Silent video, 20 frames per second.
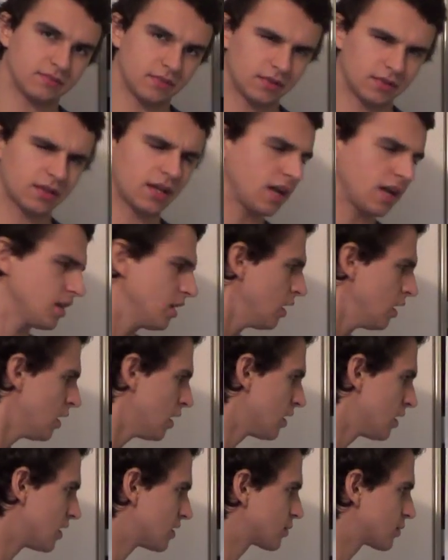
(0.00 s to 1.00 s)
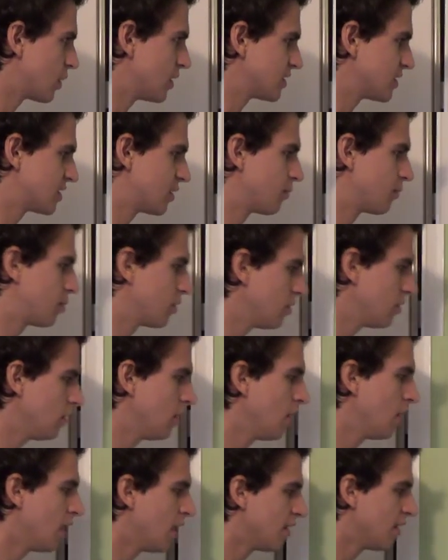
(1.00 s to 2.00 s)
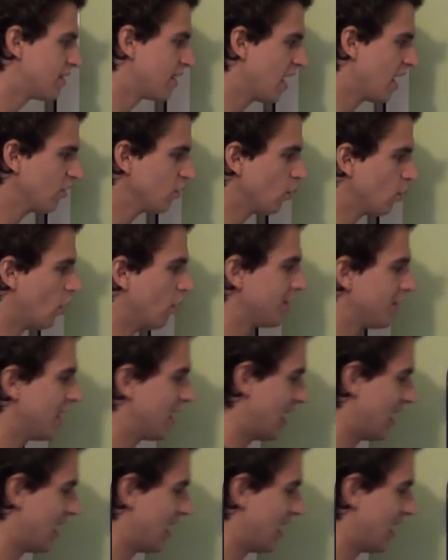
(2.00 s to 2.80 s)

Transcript: Okay, that's quite simple. The other one